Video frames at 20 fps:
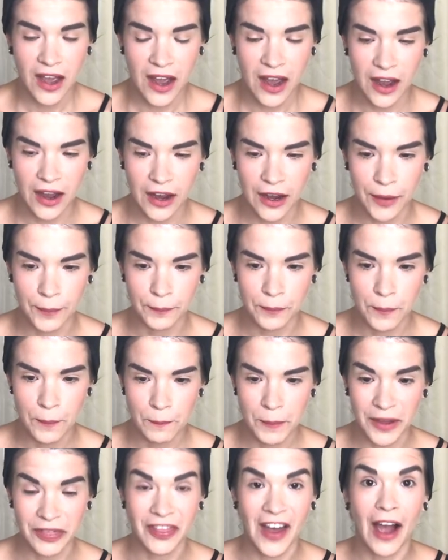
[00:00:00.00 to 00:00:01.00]
Um,
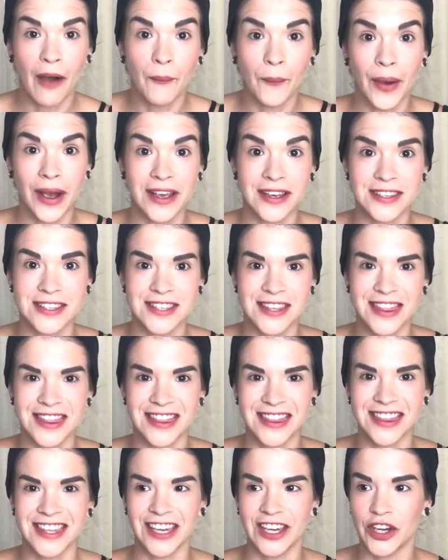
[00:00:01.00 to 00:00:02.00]
but that was
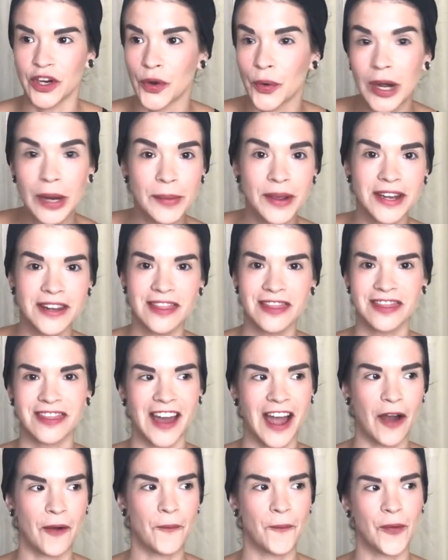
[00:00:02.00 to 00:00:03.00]
the agreement,
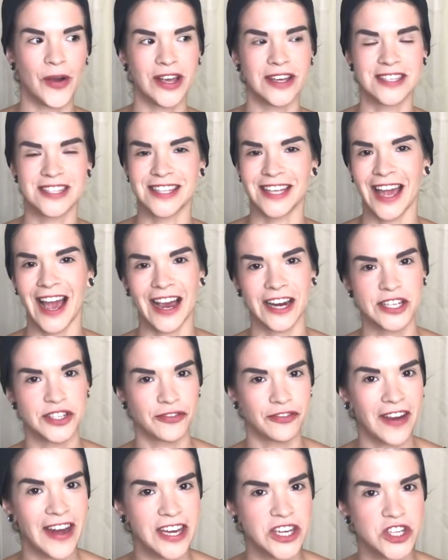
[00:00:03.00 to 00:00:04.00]
that was the
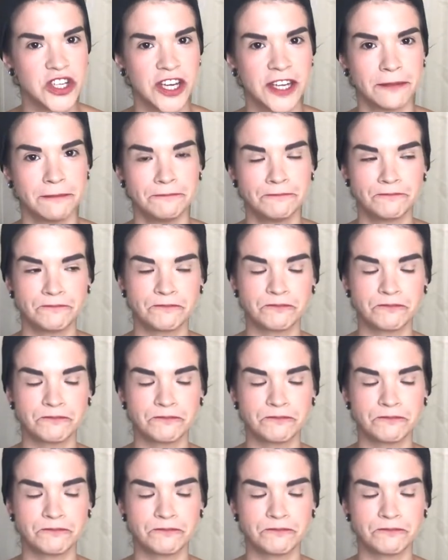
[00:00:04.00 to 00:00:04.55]
activation,